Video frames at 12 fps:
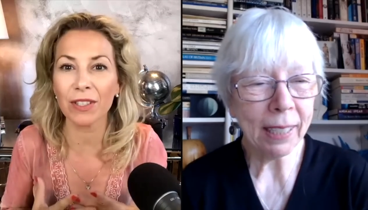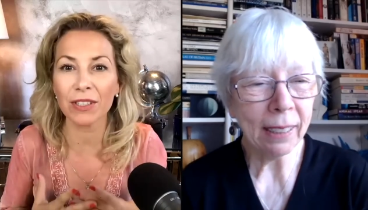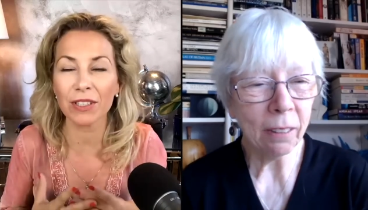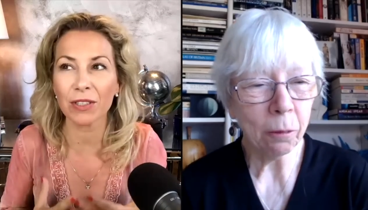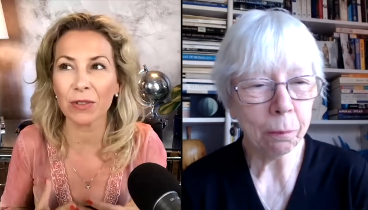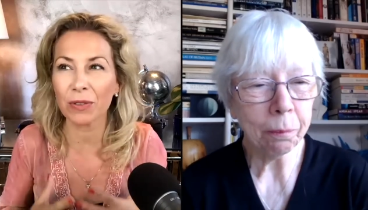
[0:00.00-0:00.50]

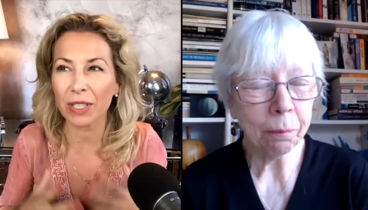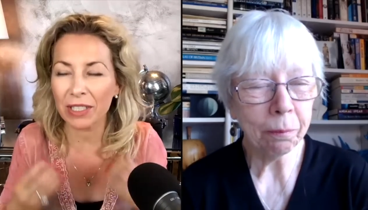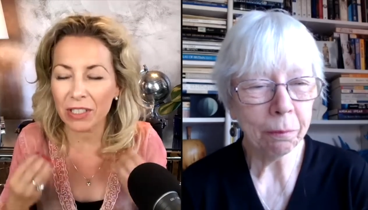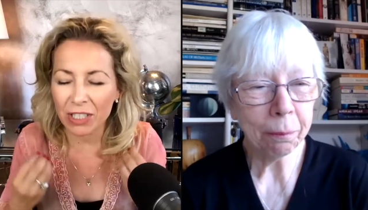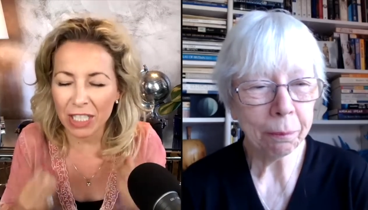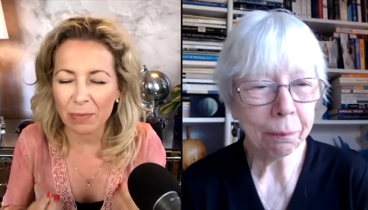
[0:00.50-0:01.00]
Speaker 1: There's so a
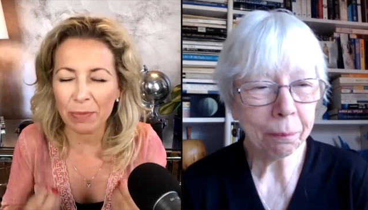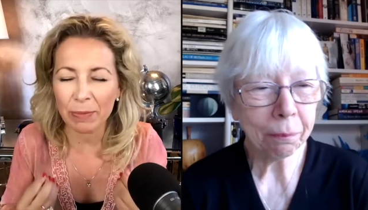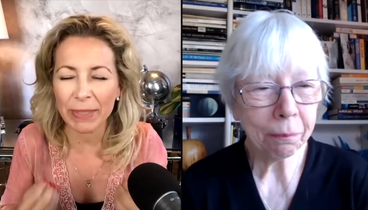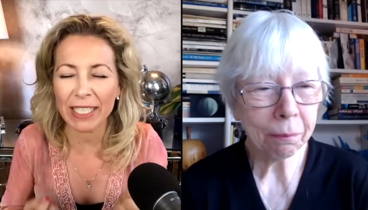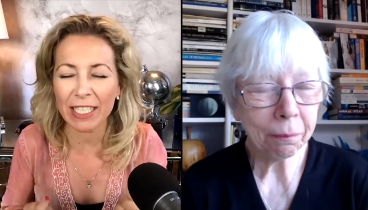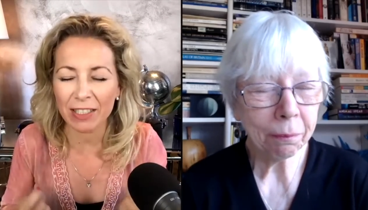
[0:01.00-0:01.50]
deeper
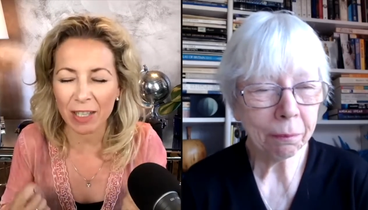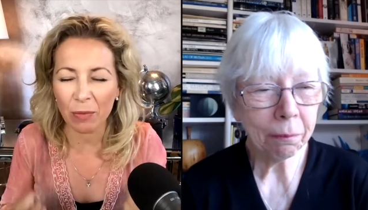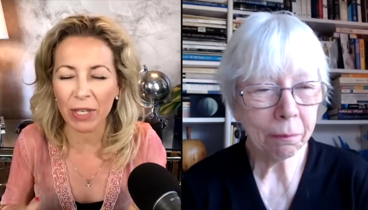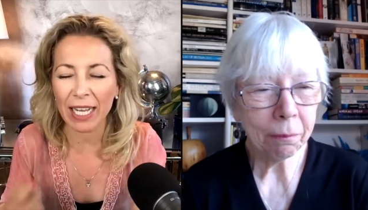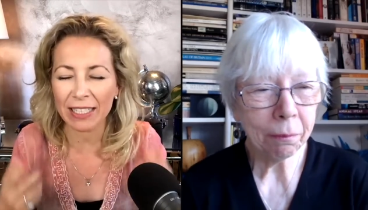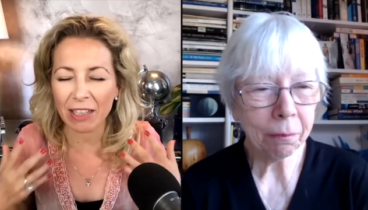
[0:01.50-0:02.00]
meaning.
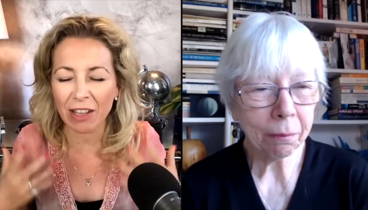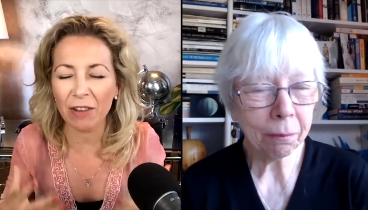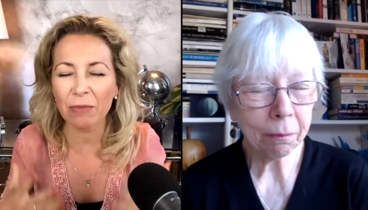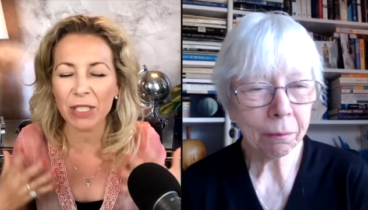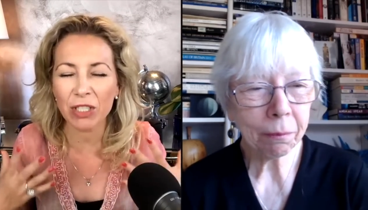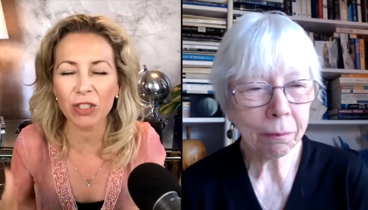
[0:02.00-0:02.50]
Someone has
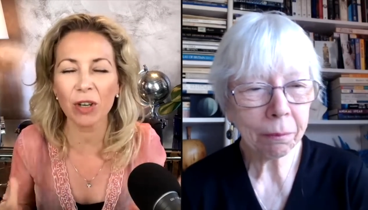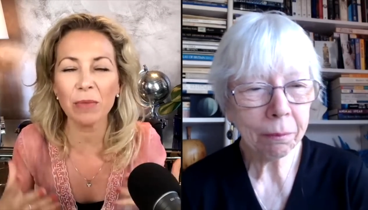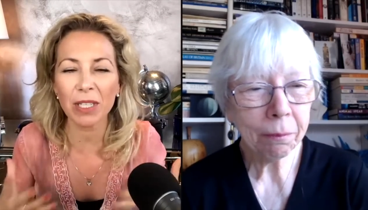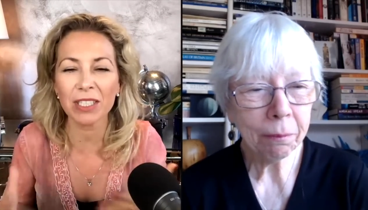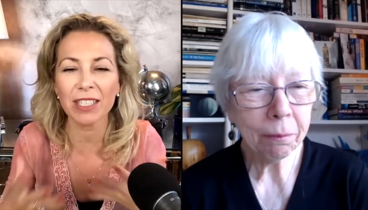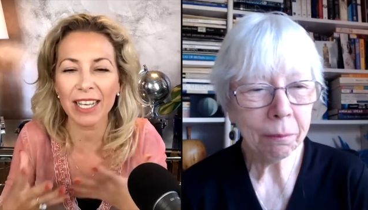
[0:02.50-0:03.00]
loved me so
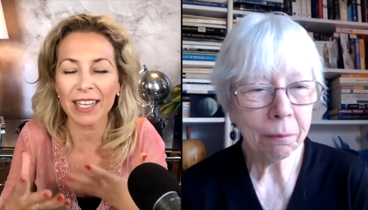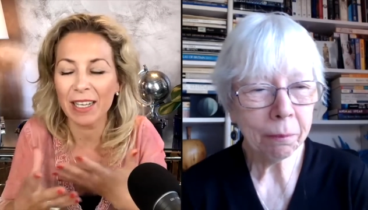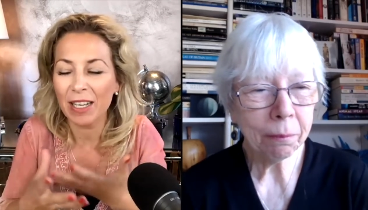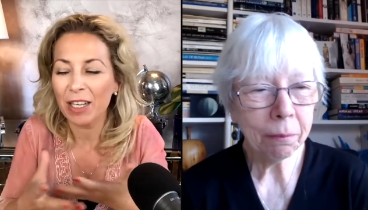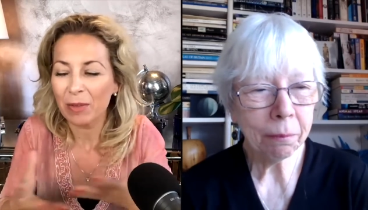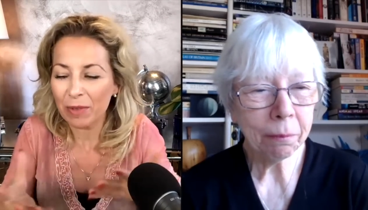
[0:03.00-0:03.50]
much they,
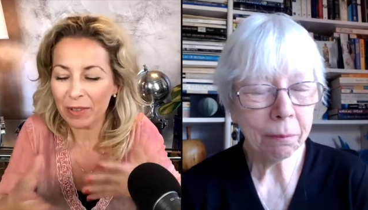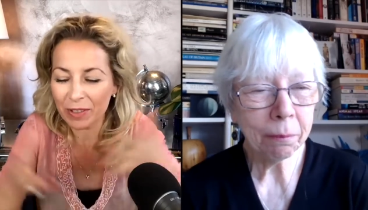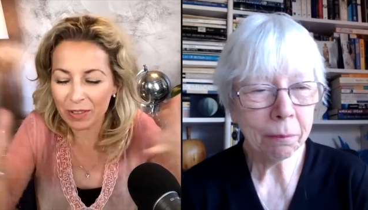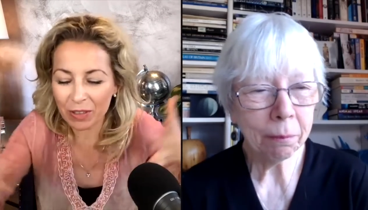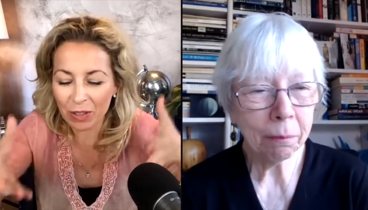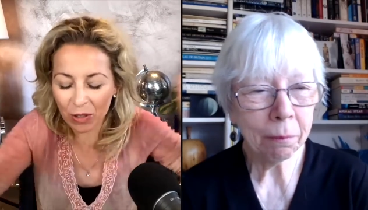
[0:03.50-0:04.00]
uh,
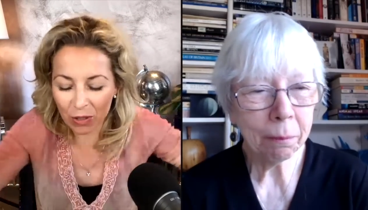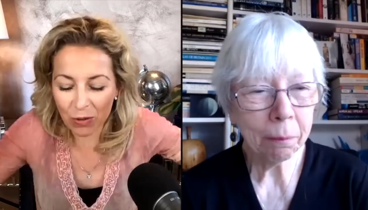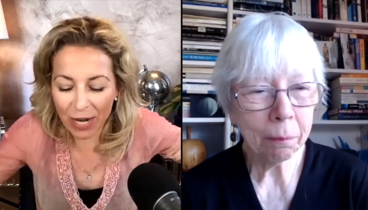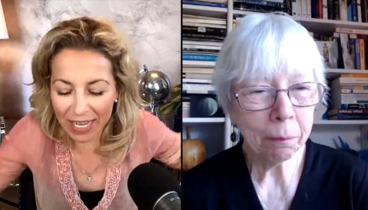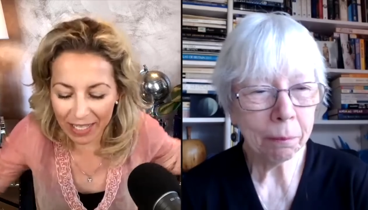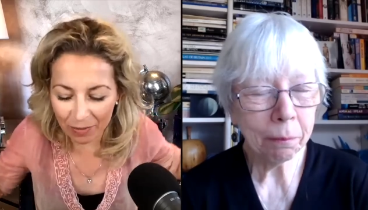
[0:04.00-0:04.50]
you know,
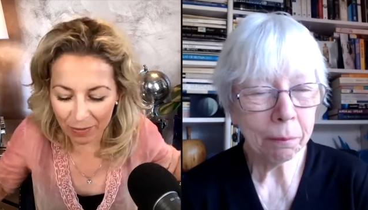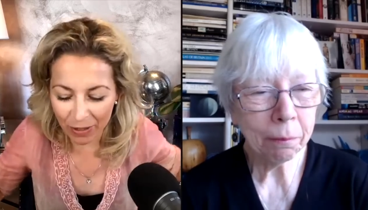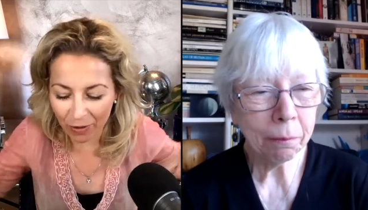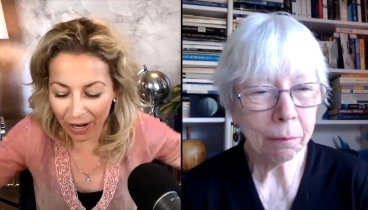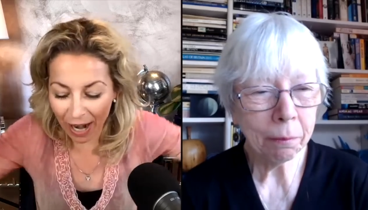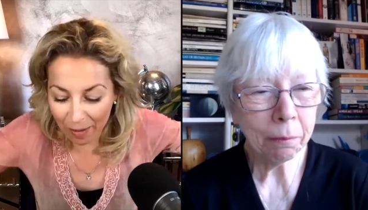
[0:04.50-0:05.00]
created me,
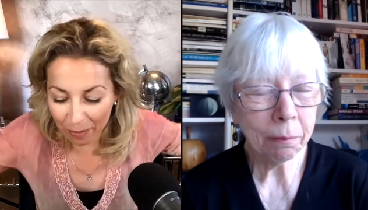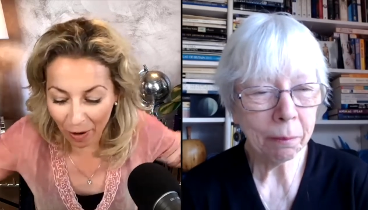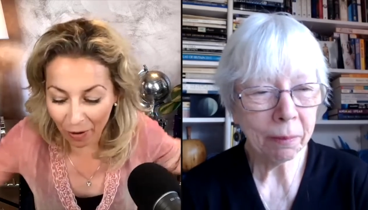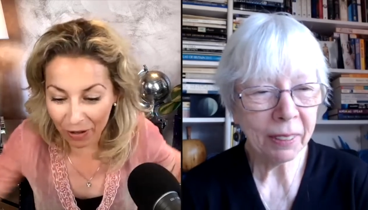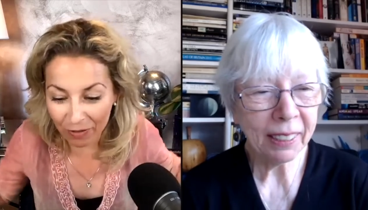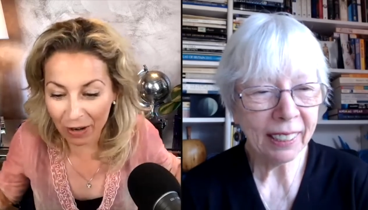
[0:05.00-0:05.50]
or I'm
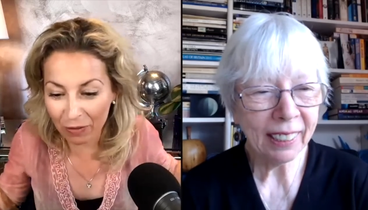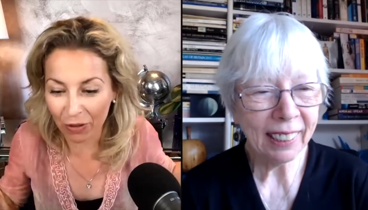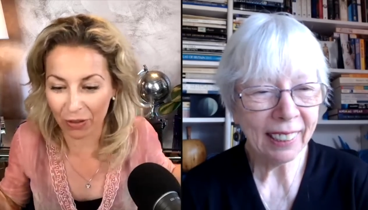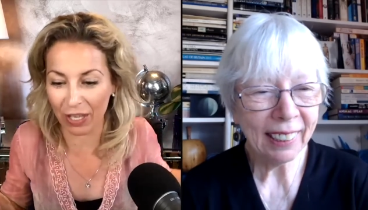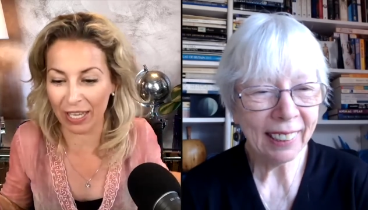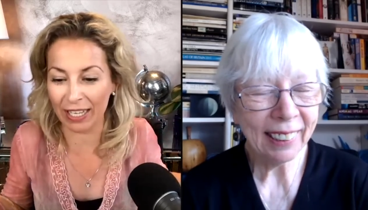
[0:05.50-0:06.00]
part of
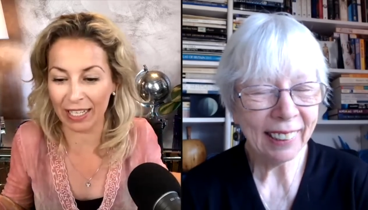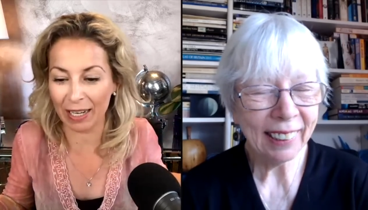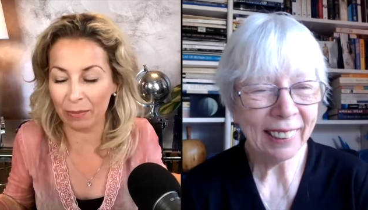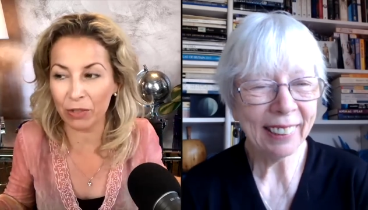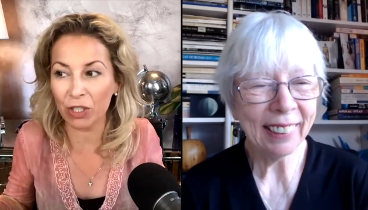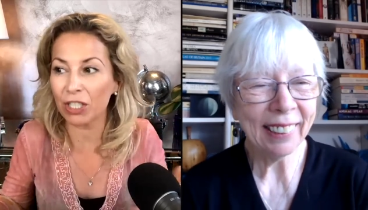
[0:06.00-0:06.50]
everything, and
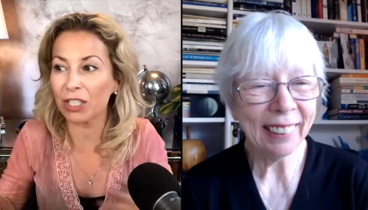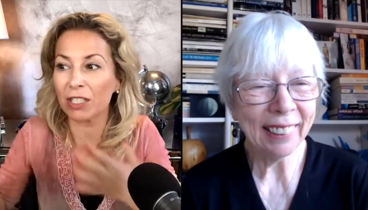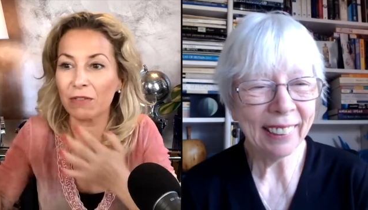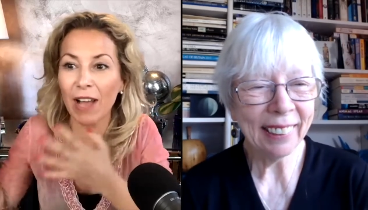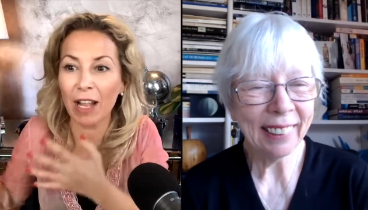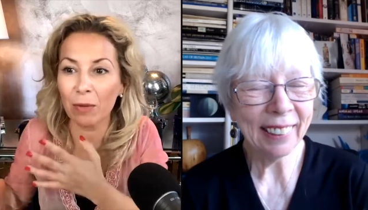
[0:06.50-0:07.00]
I'm just
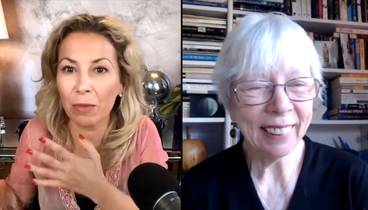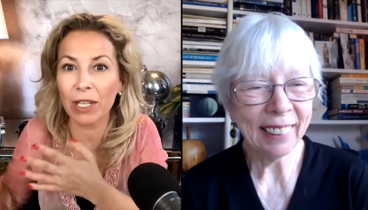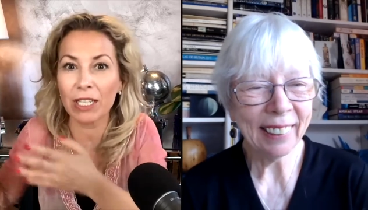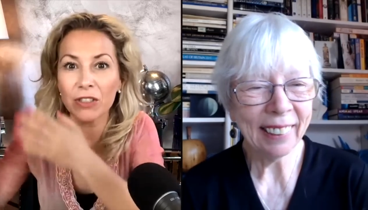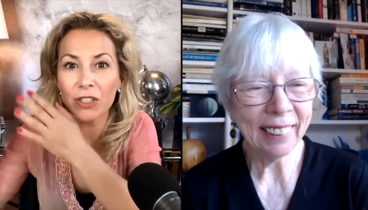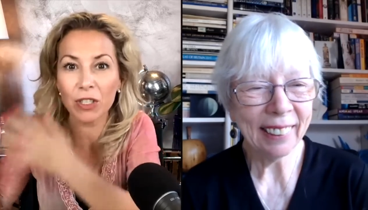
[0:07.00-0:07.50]
as valuable
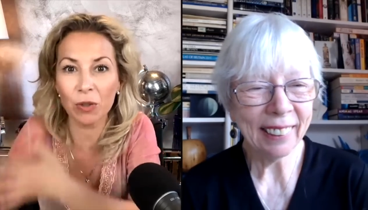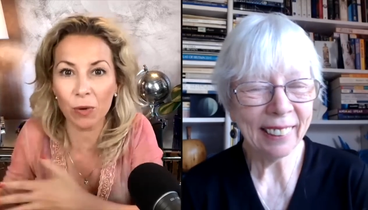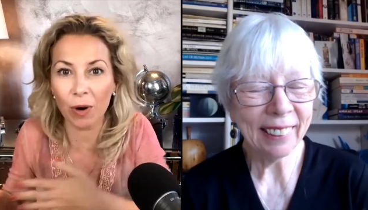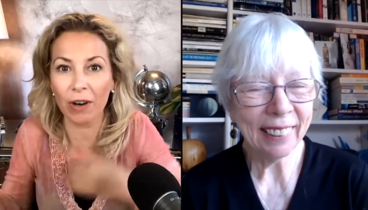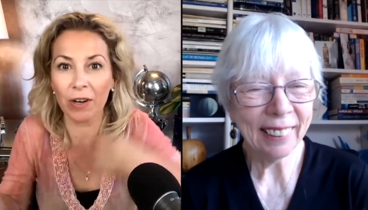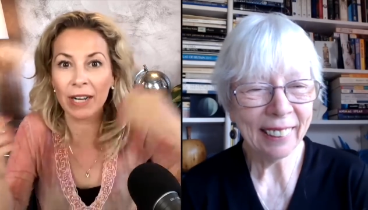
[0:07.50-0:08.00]
as
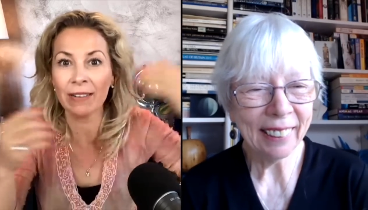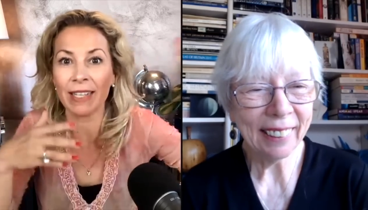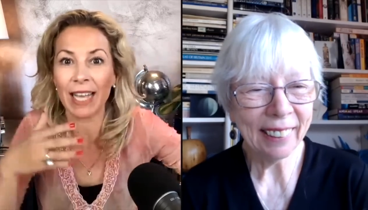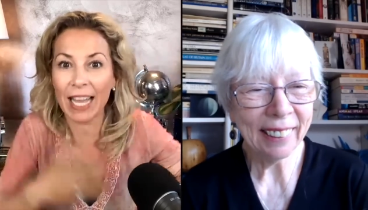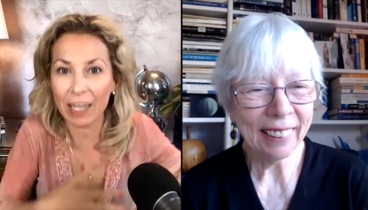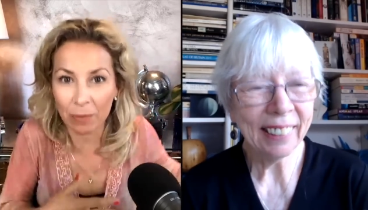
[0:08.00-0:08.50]
you are and
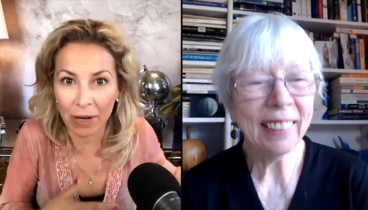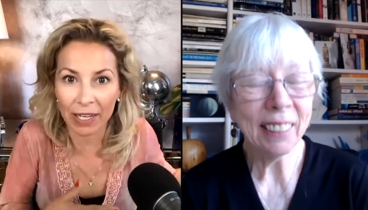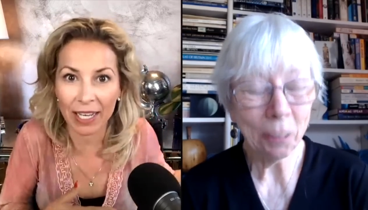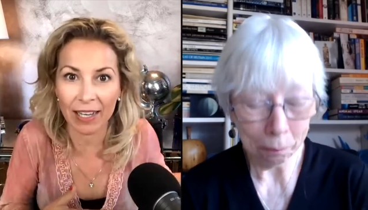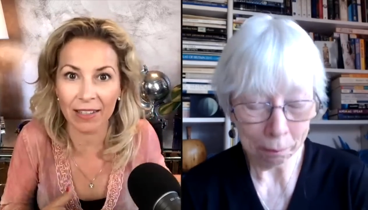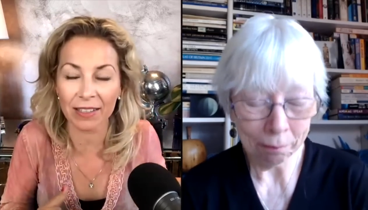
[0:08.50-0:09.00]

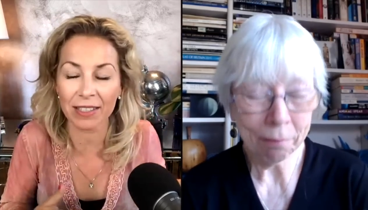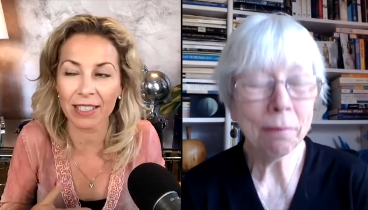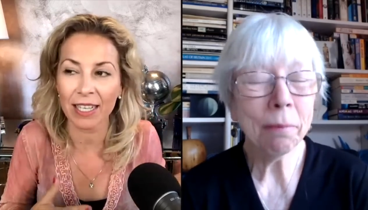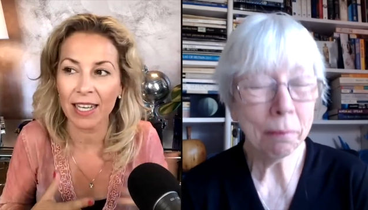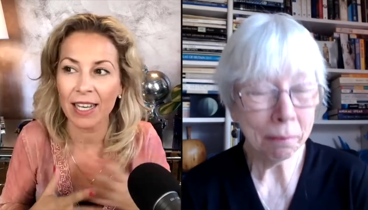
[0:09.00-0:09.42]
anybody else.